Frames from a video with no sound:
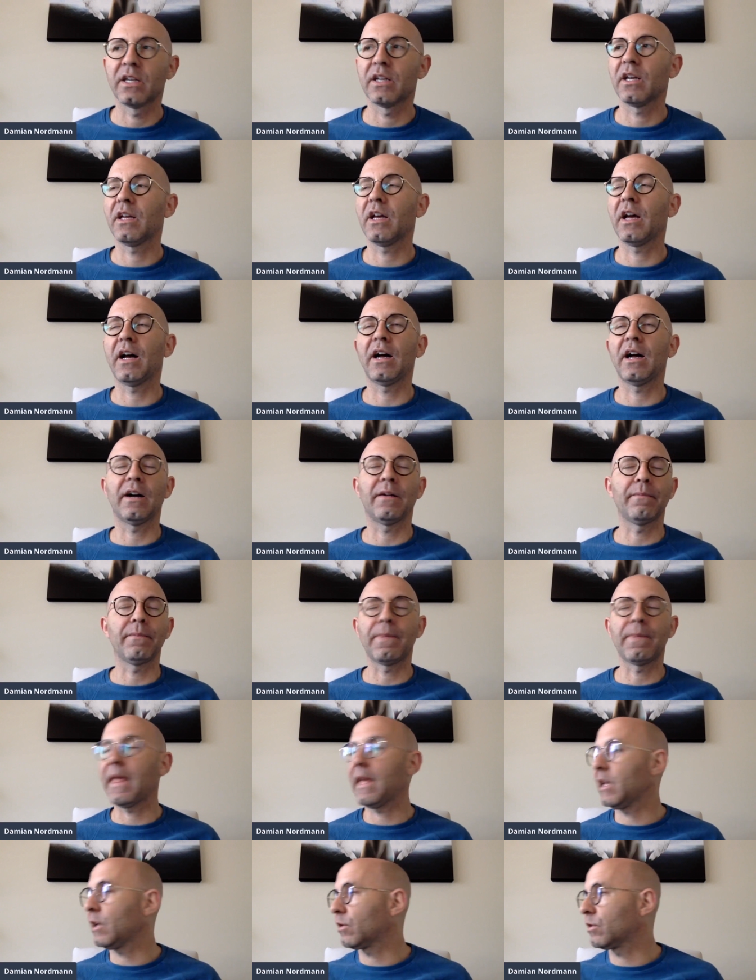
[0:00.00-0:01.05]

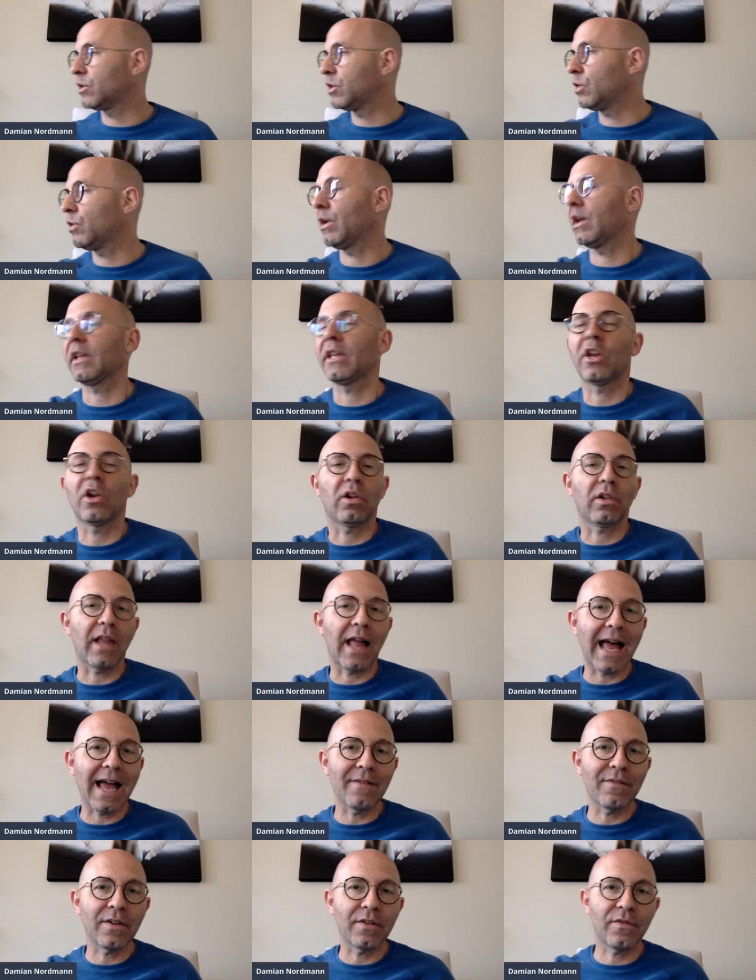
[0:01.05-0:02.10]
that you're doing,
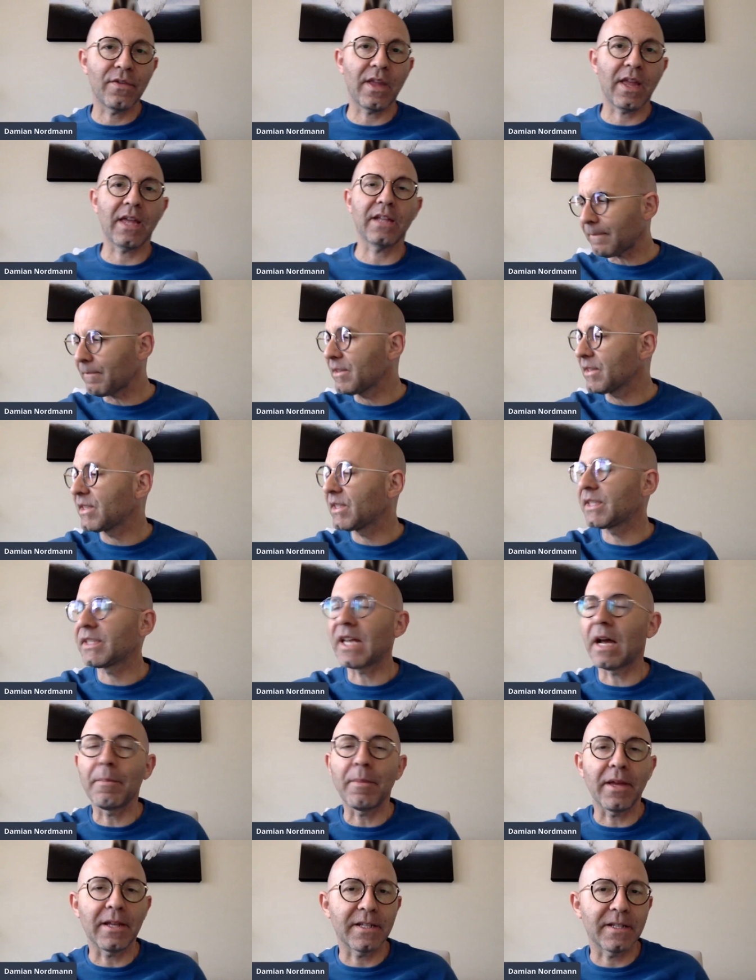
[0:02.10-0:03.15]
live event,
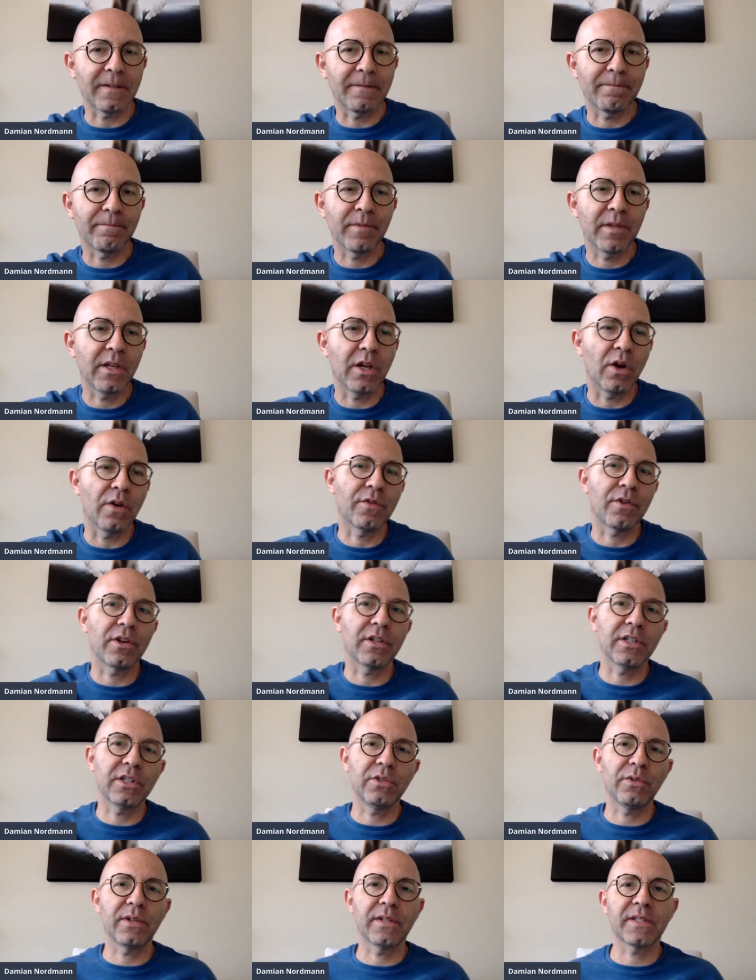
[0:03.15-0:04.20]
summit, if you're into
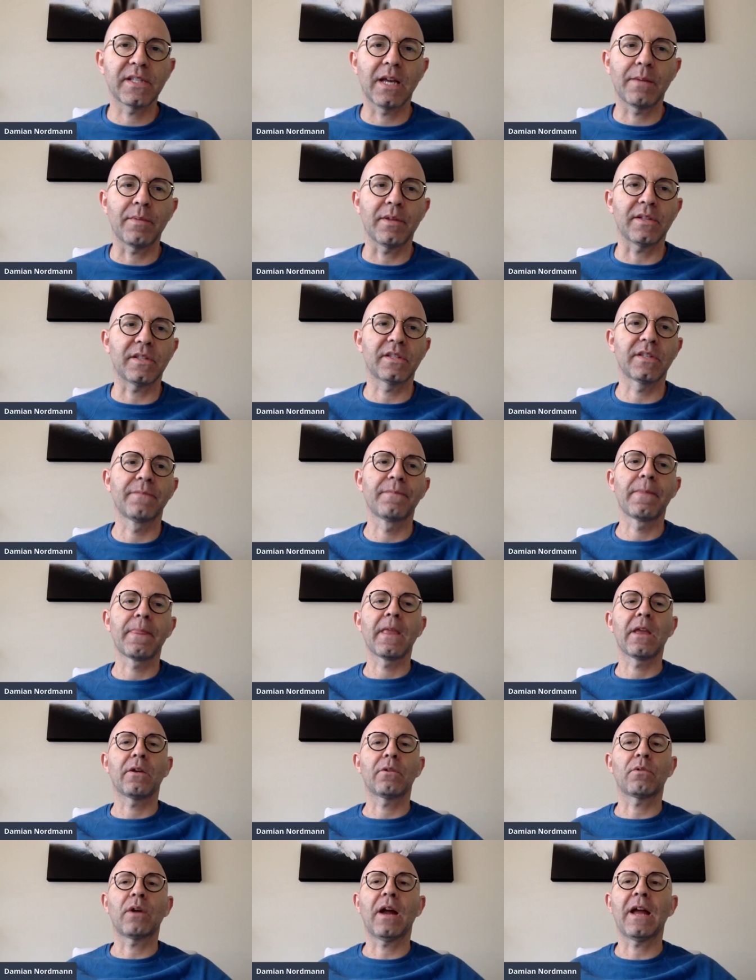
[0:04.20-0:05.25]
doing summits,
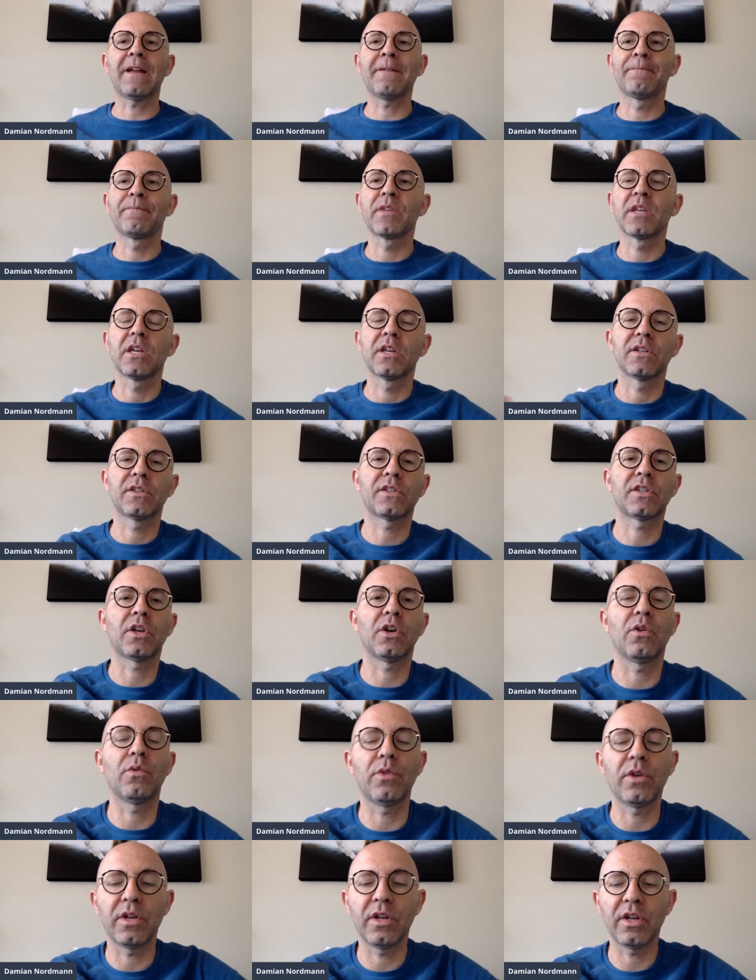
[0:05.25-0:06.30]
right?
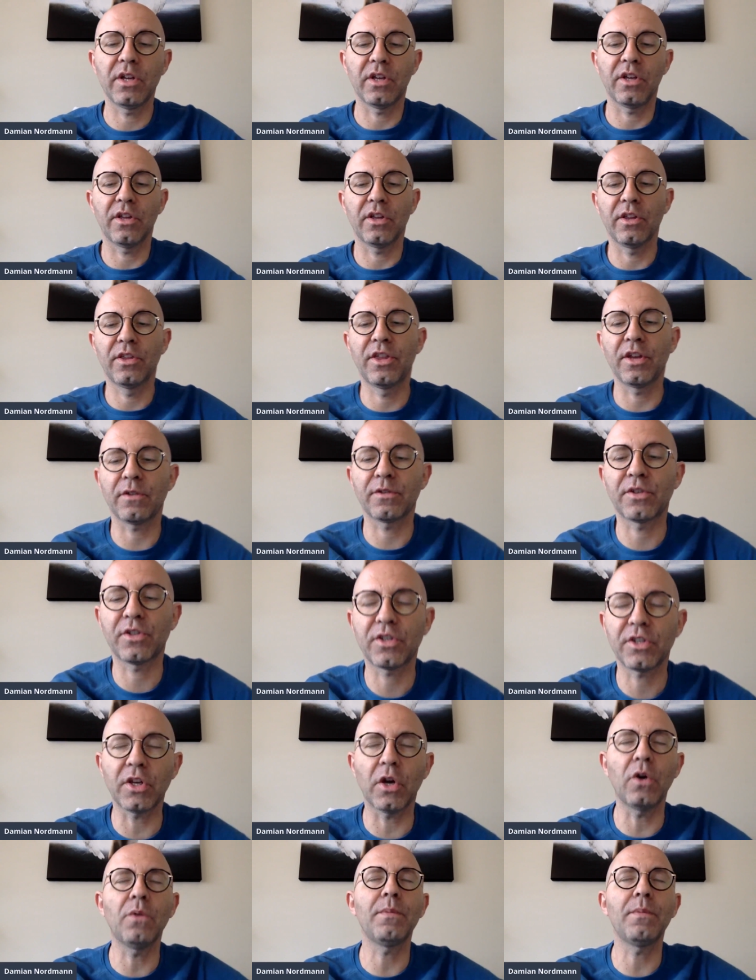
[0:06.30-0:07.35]
So there's
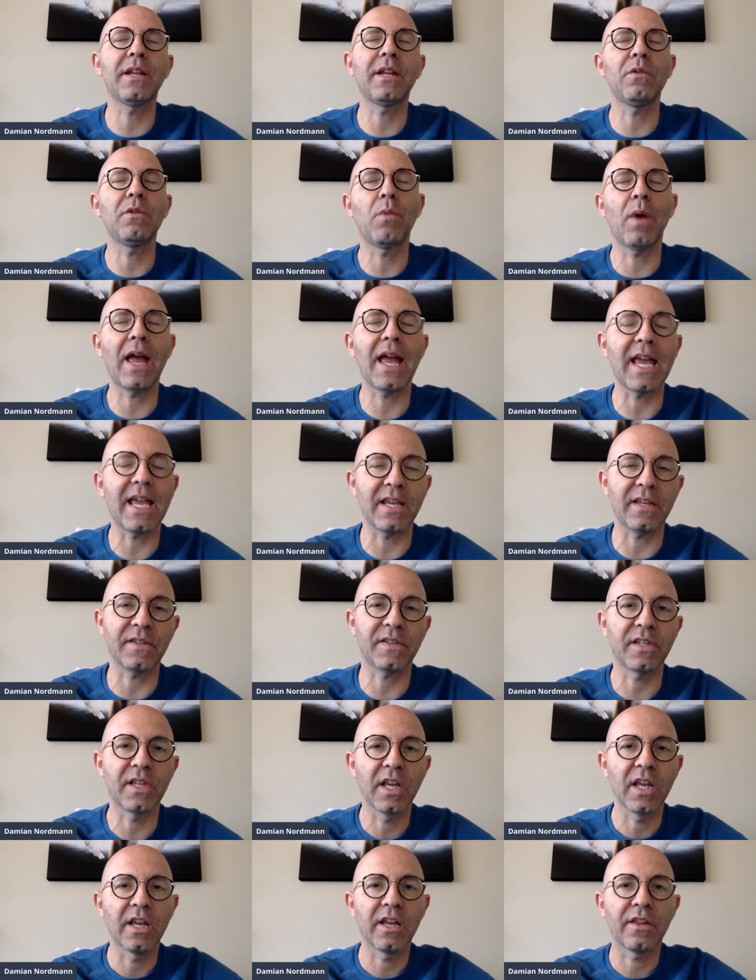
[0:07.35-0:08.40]
so many ways
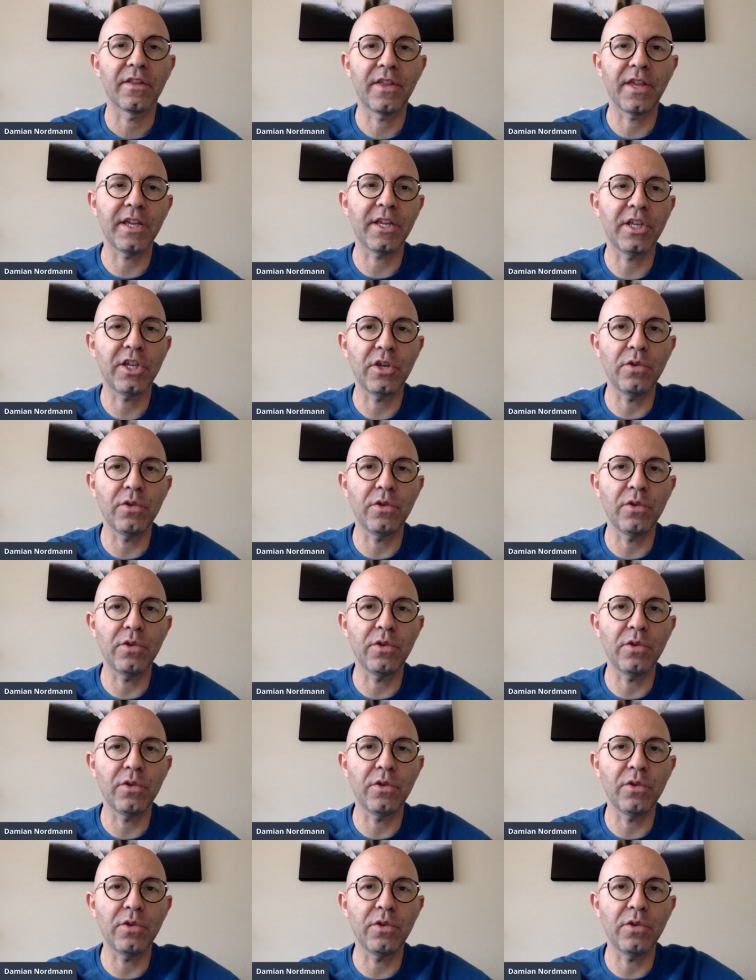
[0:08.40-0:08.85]
that you